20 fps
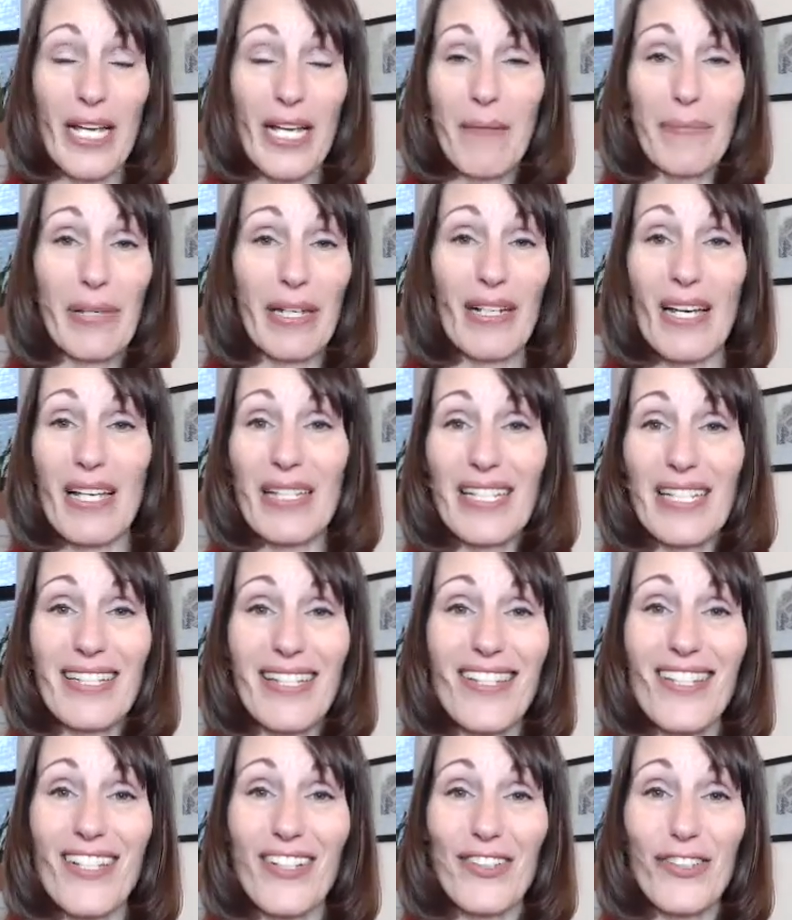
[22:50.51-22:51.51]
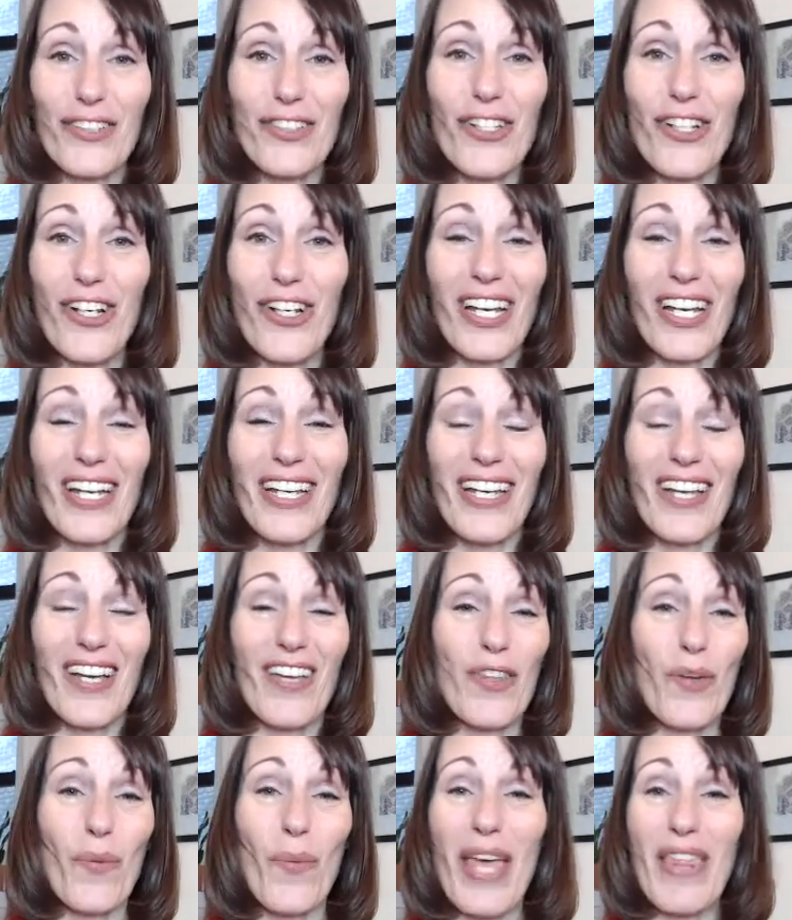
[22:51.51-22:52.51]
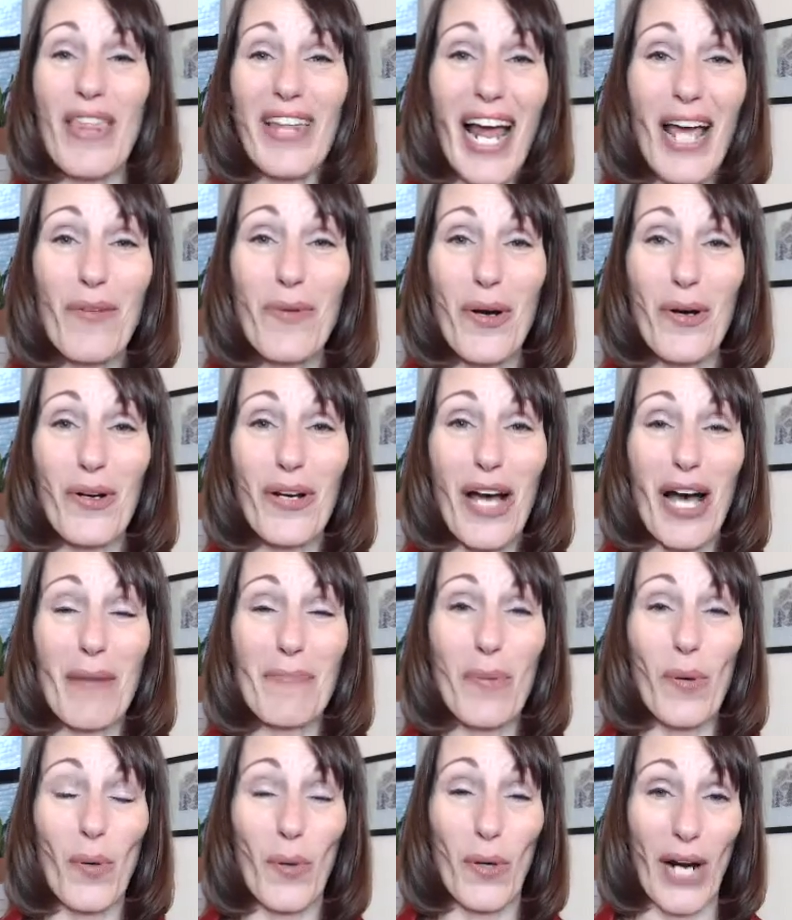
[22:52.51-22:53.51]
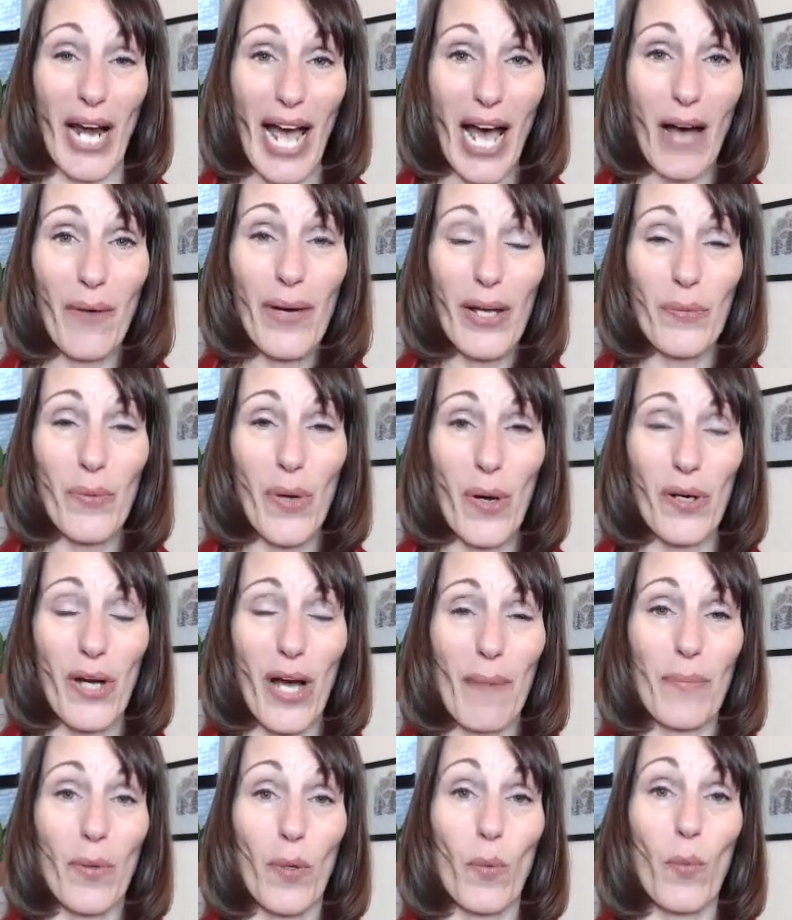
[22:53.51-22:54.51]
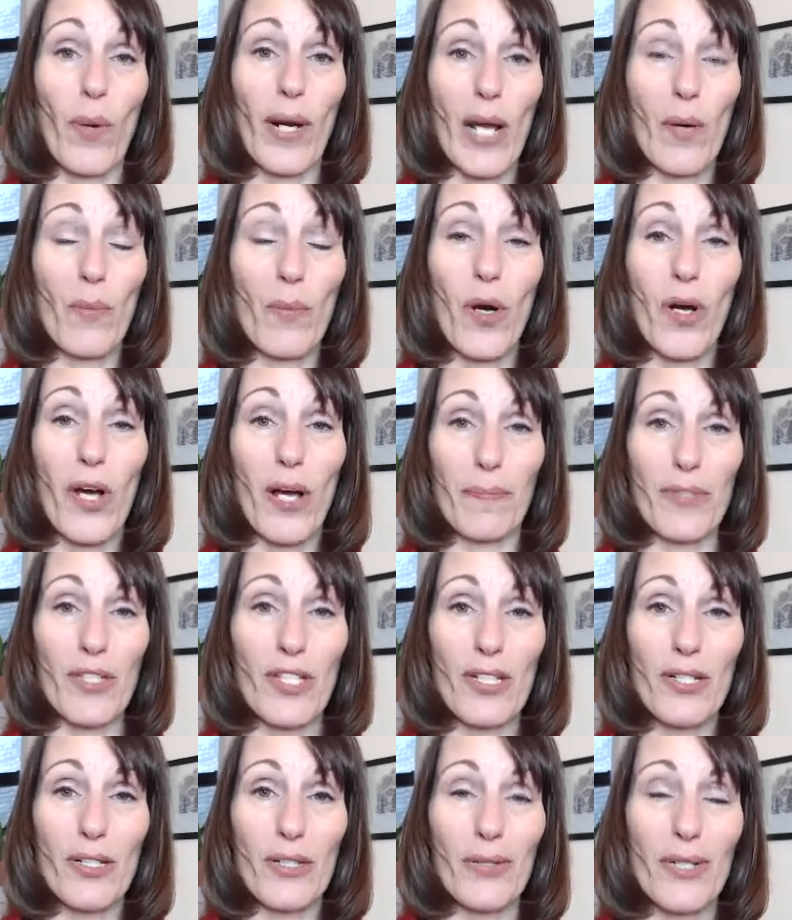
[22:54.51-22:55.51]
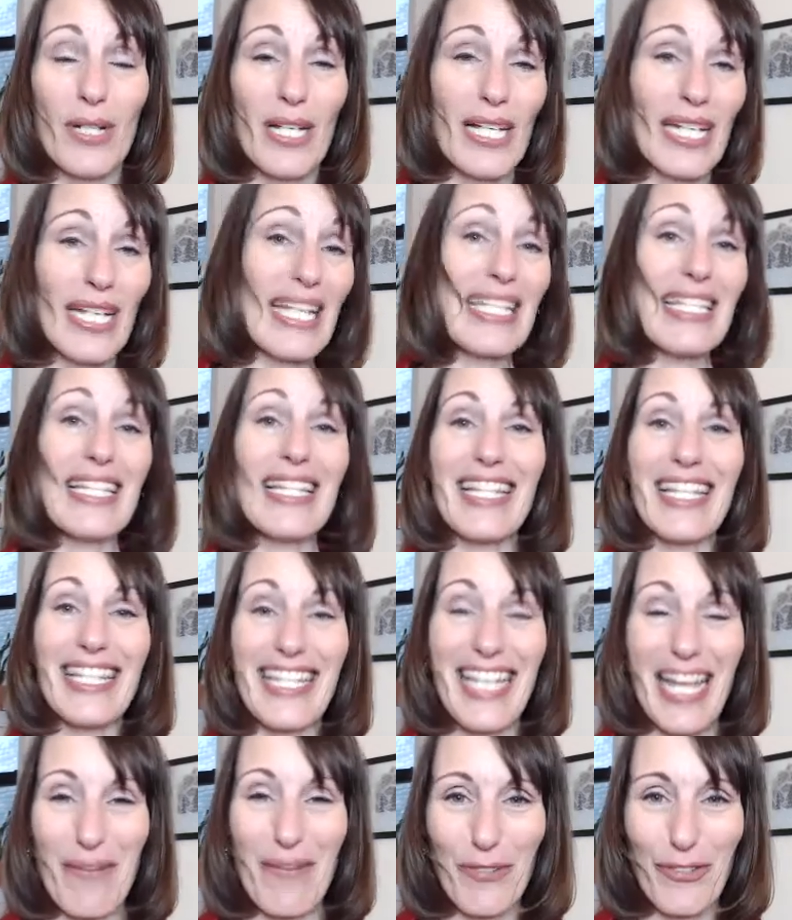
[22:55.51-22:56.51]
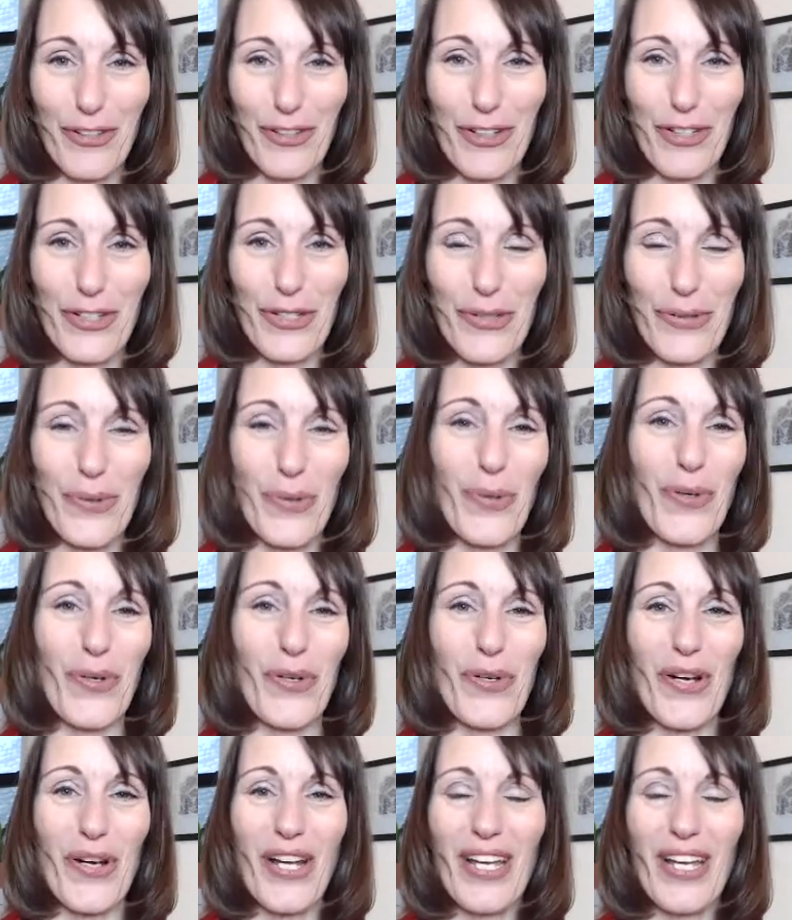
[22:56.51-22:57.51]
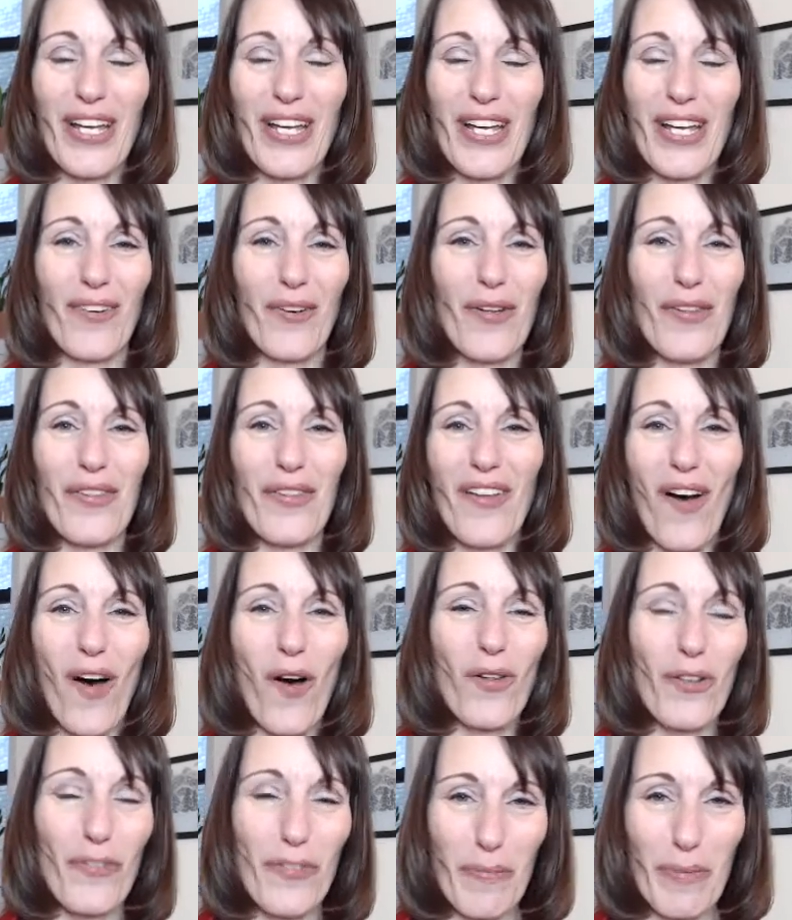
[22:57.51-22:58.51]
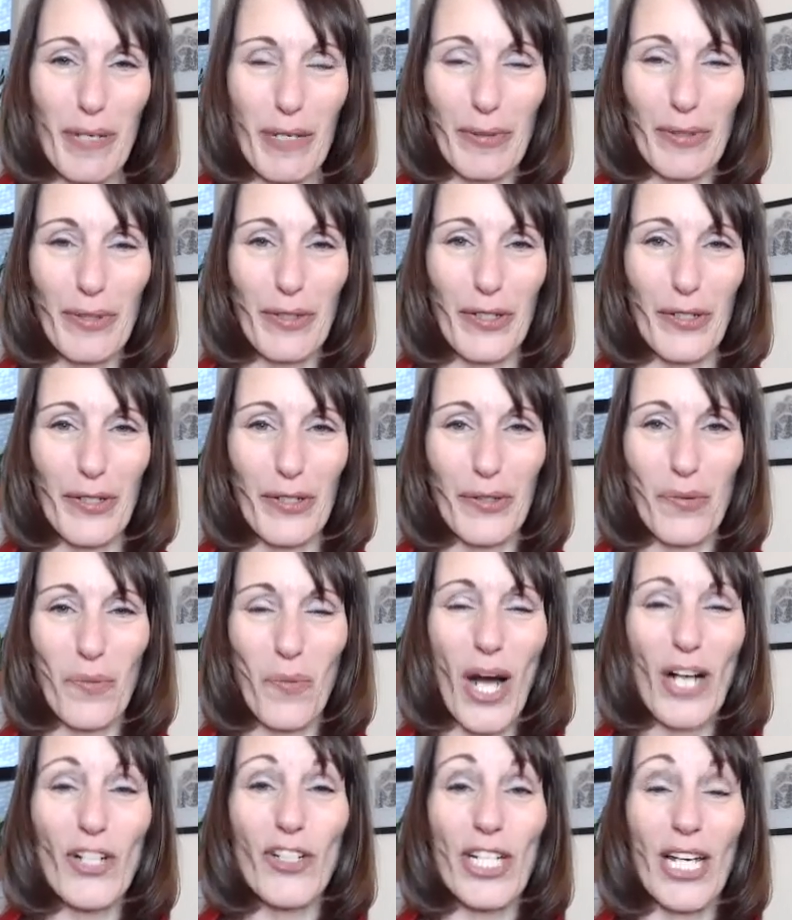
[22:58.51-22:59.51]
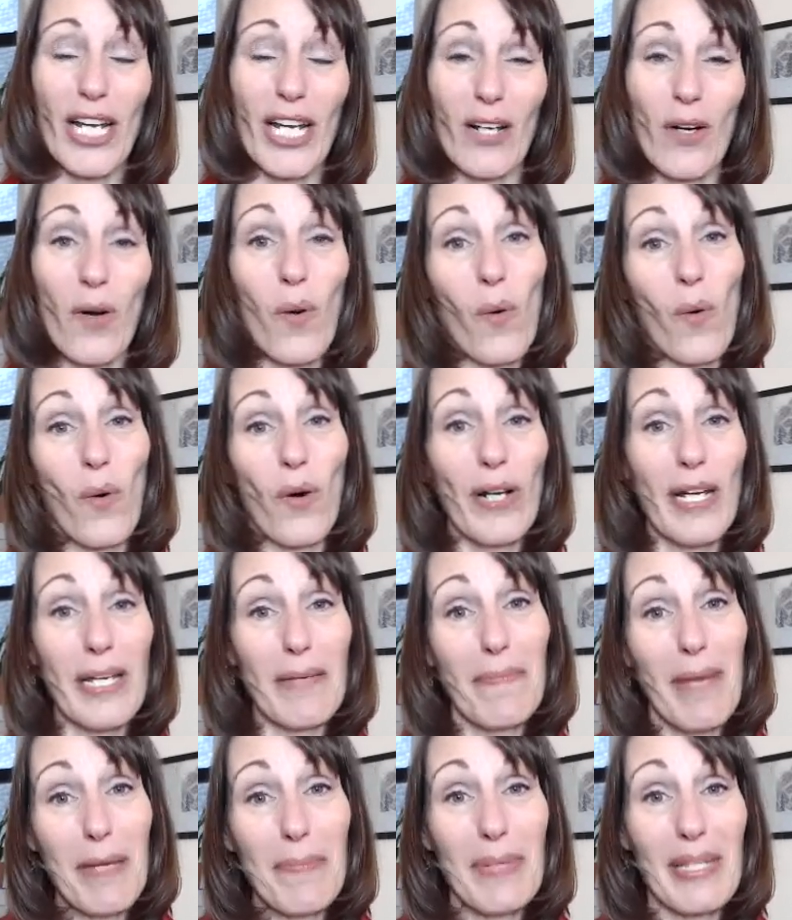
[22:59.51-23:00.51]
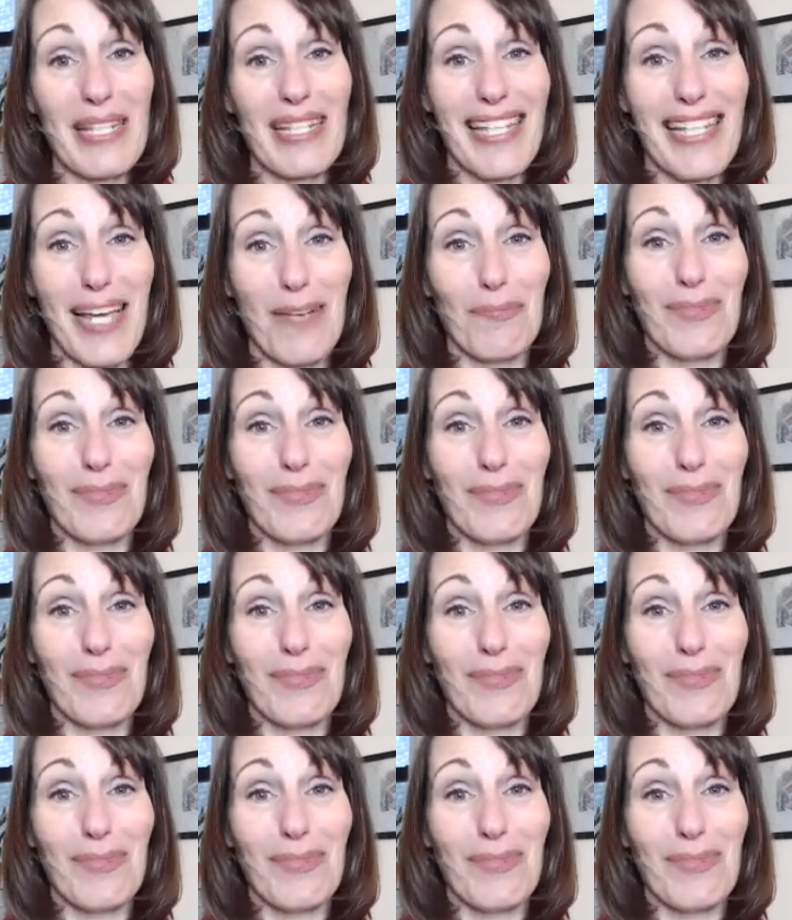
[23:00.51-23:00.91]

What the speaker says: Because it doesn't look the way that I woke up or how I woke up or what I woke up to isn't the same for you or all of the people here watching, or it might be the same.